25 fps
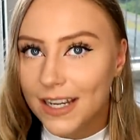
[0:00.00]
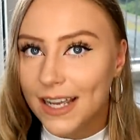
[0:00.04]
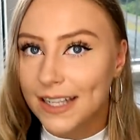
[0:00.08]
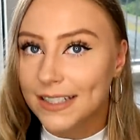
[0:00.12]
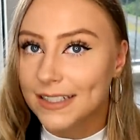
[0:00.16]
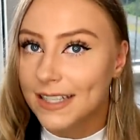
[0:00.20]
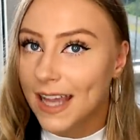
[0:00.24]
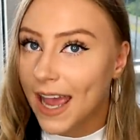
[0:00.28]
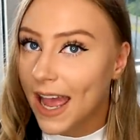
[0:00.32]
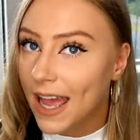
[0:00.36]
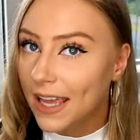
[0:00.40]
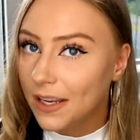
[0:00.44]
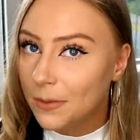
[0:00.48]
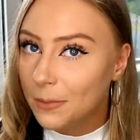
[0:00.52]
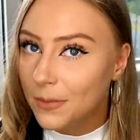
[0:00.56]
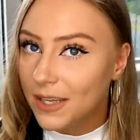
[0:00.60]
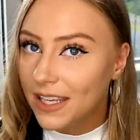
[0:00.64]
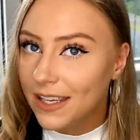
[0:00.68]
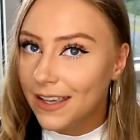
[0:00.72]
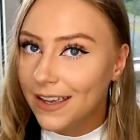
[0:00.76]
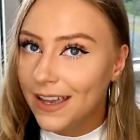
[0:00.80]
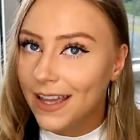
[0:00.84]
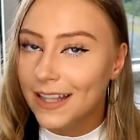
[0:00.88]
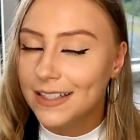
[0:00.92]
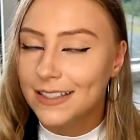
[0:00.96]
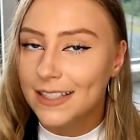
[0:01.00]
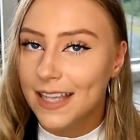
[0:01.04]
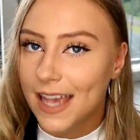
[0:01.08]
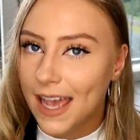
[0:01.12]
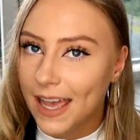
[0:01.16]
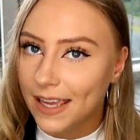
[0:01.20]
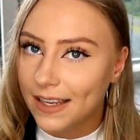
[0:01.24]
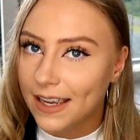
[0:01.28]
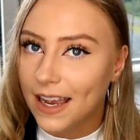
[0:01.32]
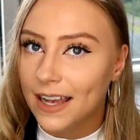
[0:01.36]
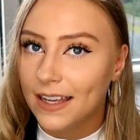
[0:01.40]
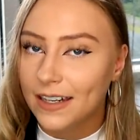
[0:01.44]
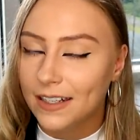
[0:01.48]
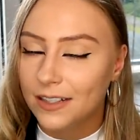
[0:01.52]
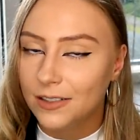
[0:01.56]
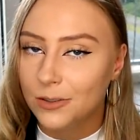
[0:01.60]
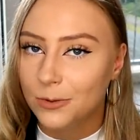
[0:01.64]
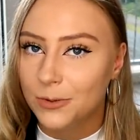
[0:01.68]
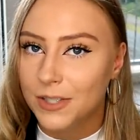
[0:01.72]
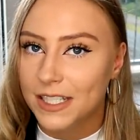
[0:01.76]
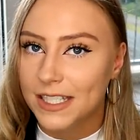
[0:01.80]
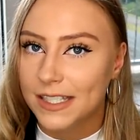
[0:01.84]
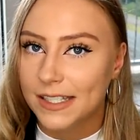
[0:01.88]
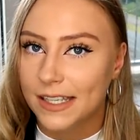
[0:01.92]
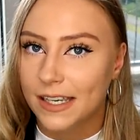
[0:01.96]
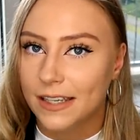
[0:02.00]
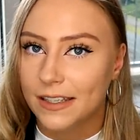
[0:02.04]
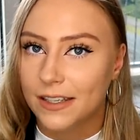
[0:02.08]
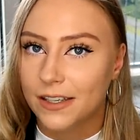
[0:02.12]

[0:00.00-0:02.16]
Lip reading: and tag me and tag Ana Luisa.